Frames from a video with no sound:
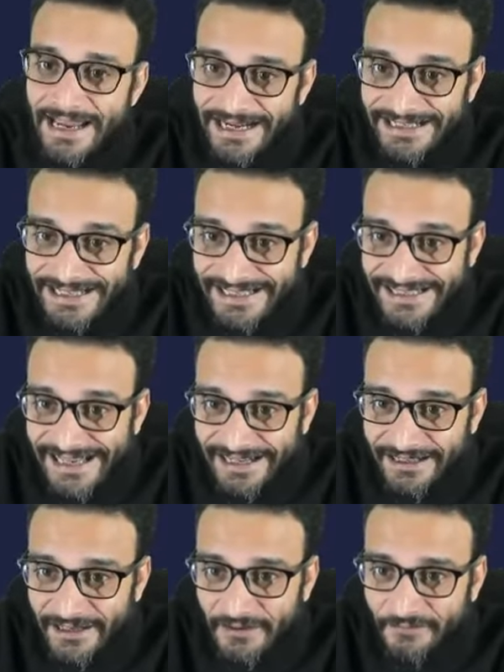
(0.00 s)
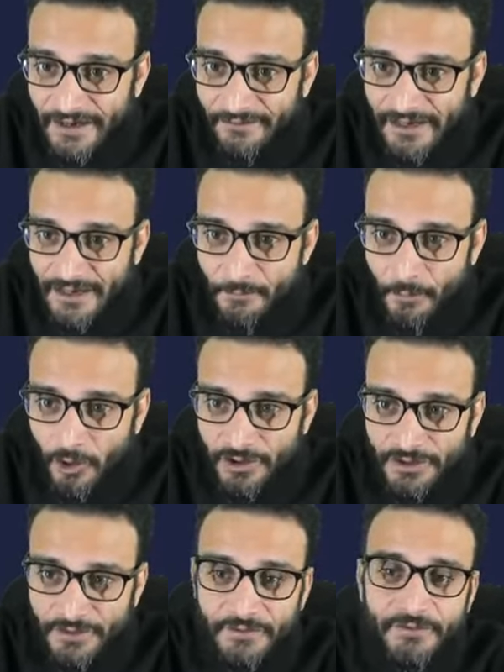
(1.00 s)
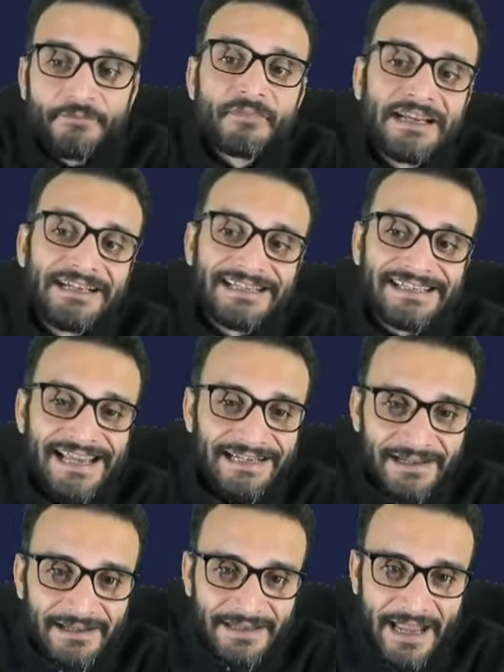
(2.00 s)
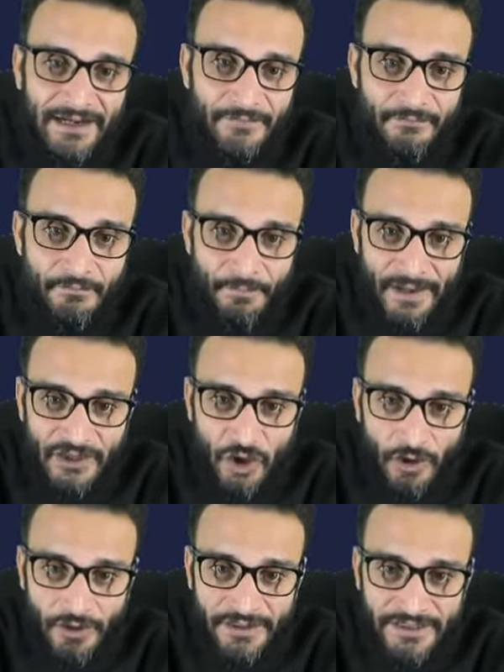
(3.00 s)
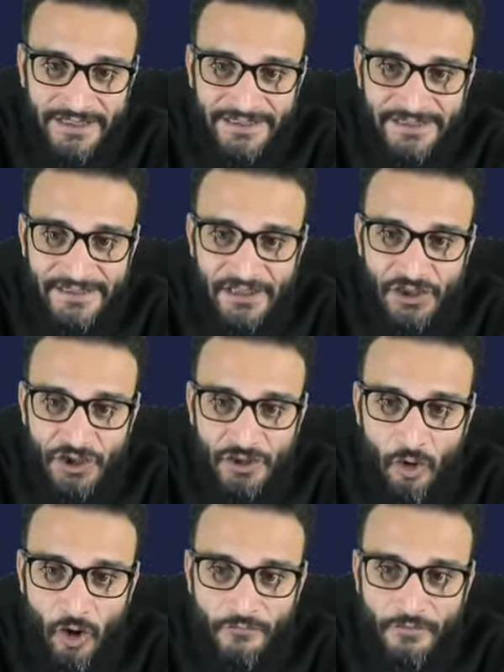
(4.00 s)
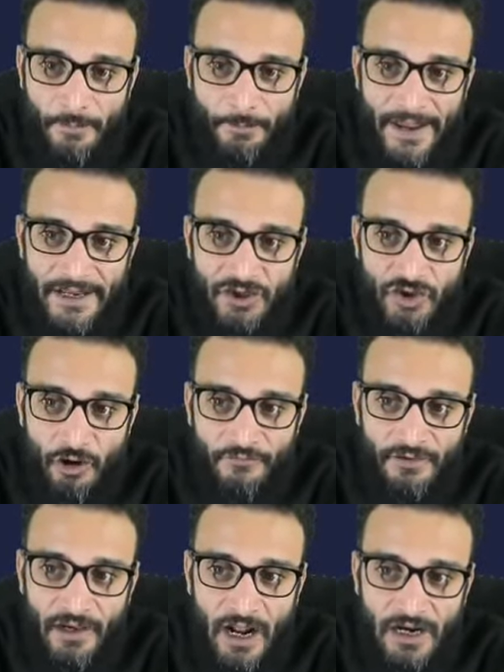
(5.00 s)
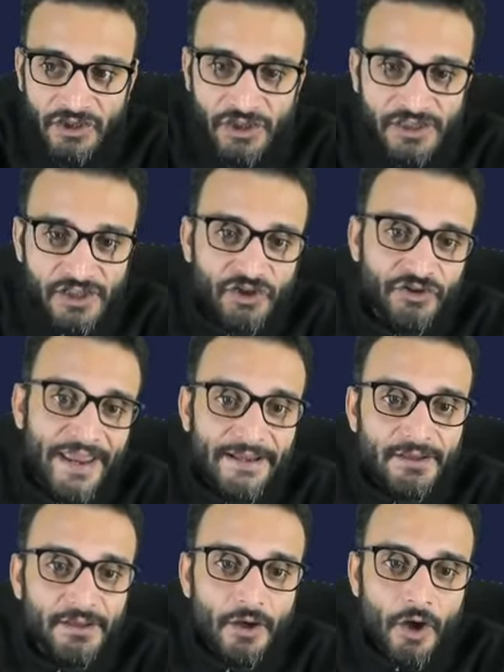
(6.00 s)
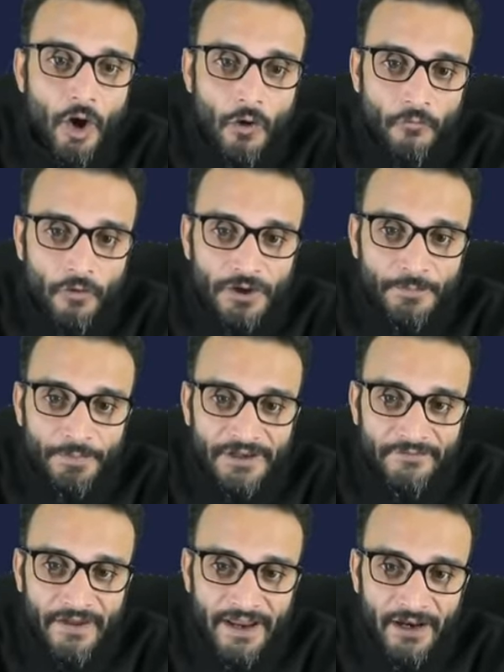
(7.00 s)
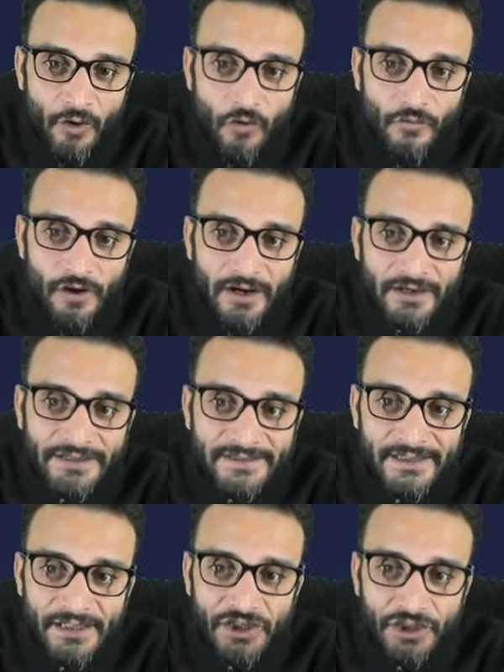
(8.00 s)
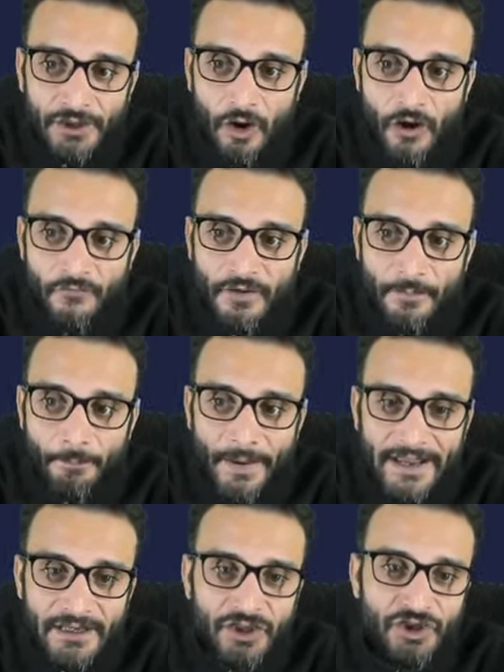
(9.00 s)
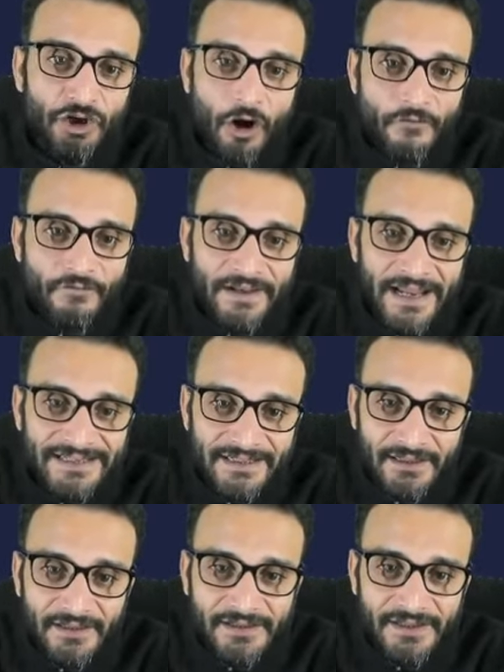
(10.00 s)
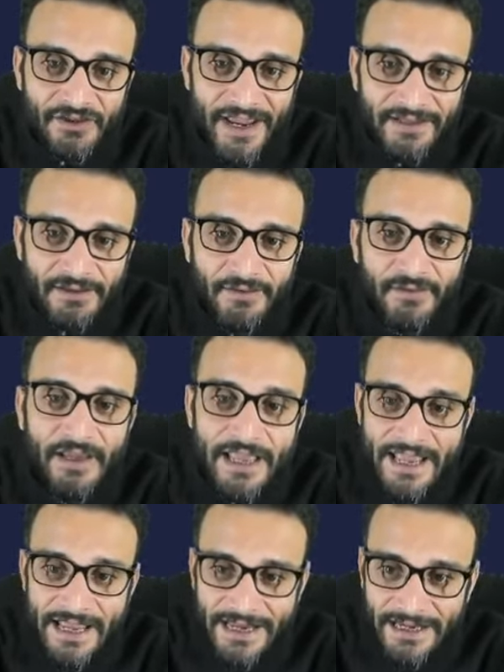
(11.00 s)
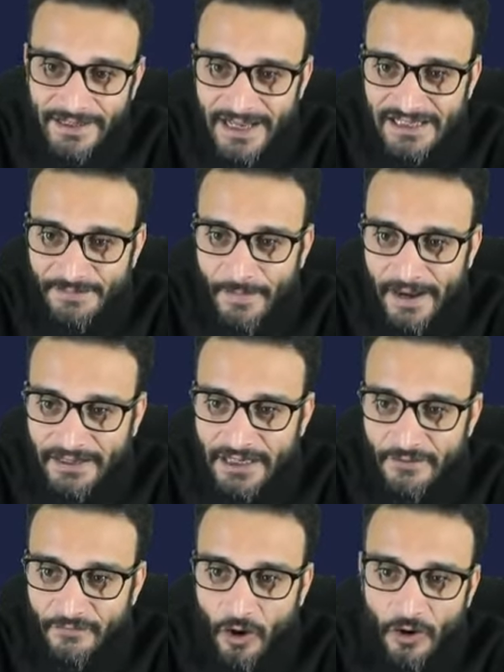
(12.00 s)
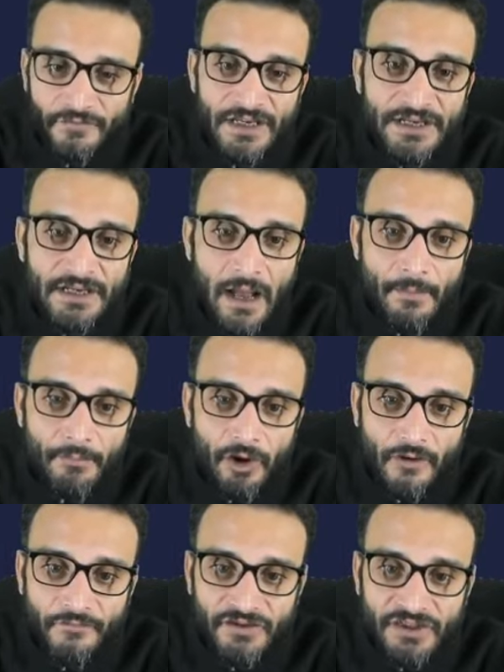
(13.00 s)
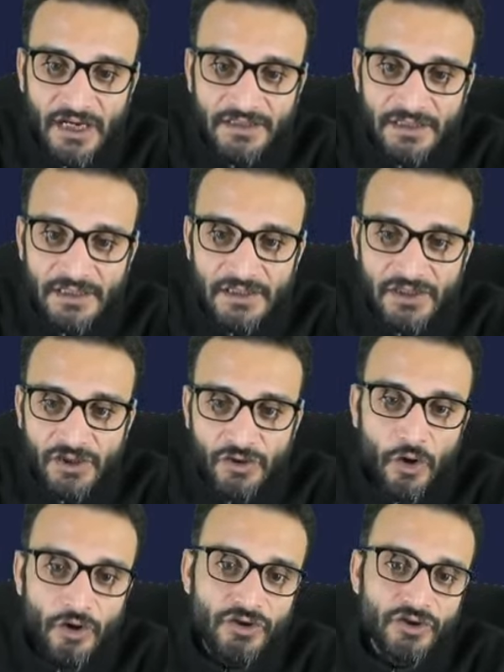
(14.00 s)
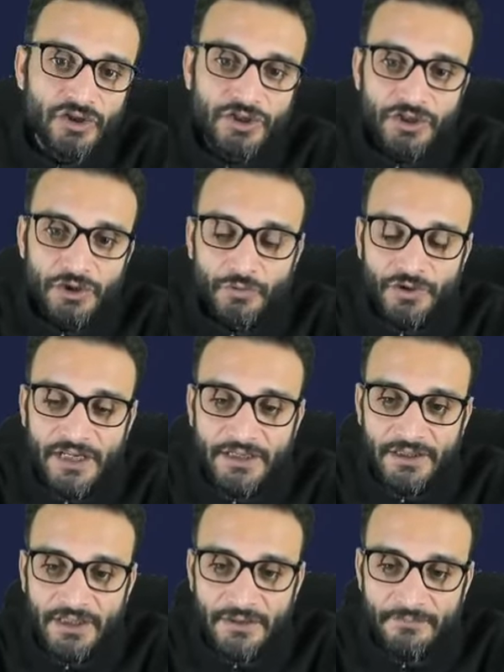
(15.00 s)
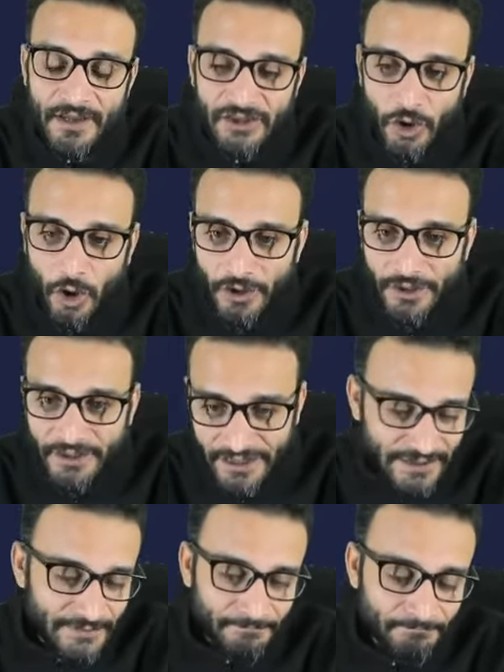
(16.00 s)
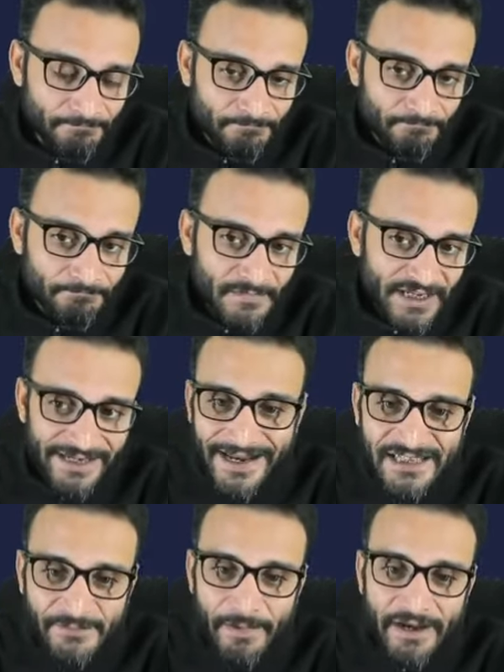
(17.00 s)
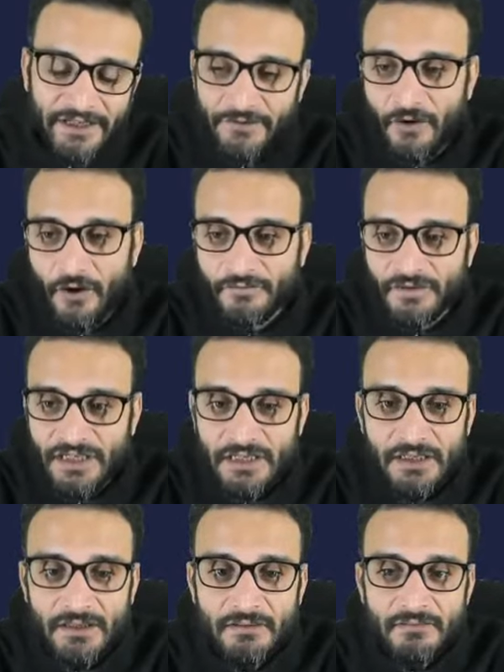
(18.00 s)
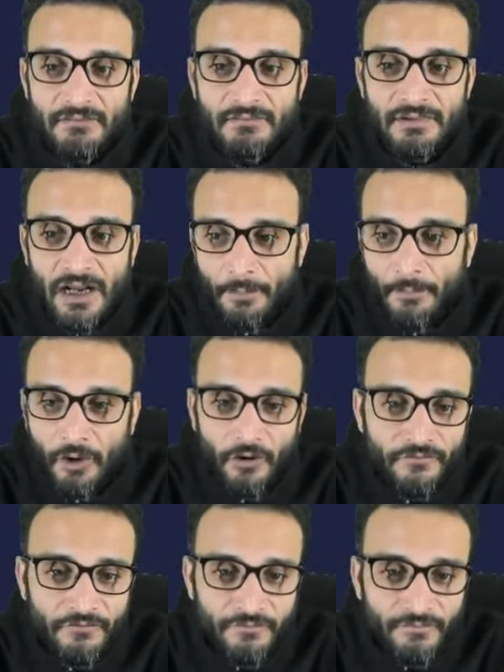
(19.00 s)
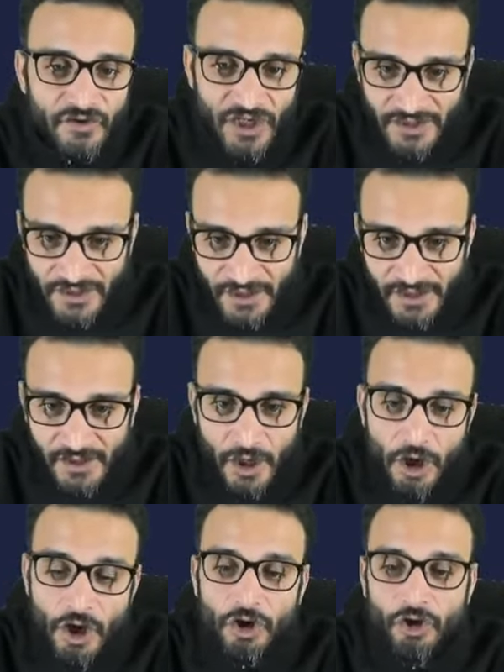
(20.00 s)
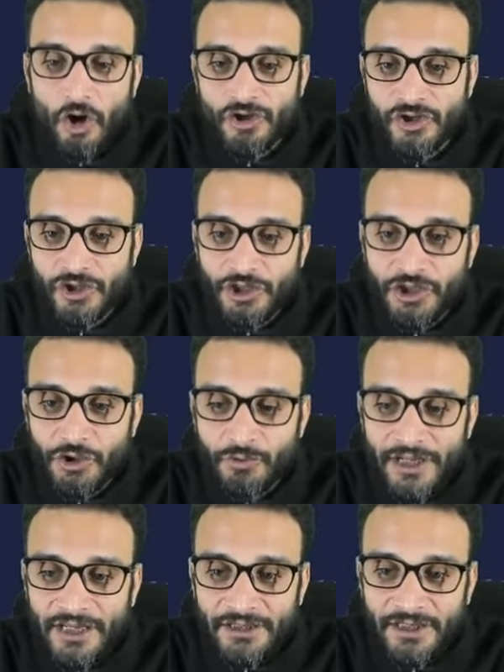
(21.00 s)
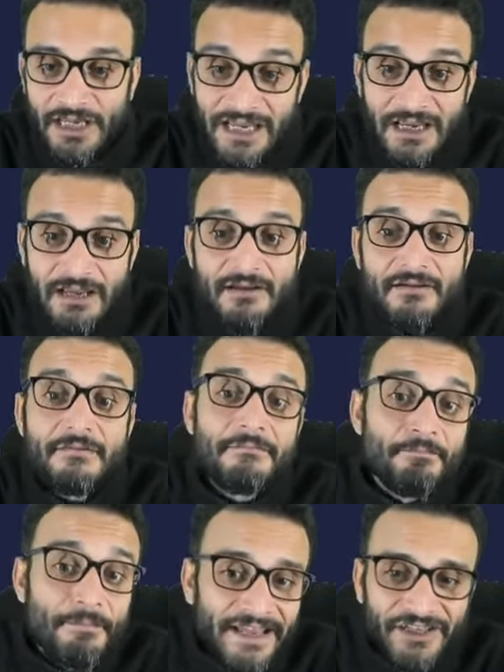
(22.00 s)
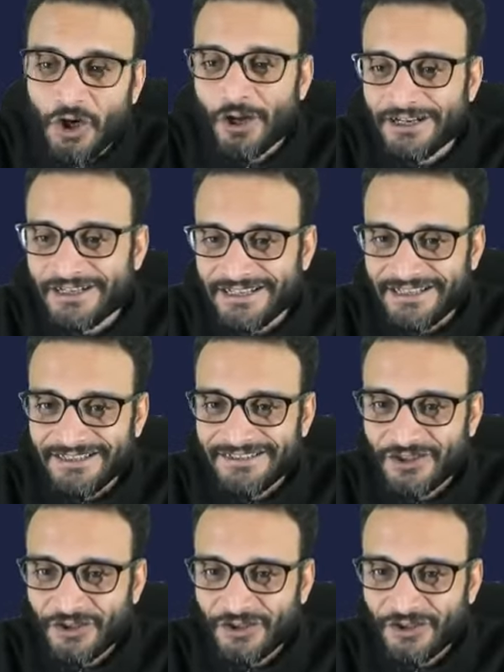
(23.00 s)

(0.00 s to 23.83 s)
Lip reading: It is settled, very, very important. It is settled that majority decision of a bench of larger strength would prevail over a decision of a bench of lesser strength, irrespective of the number of judges constituting the majority. Irrespective of the number of judges constituting the majority.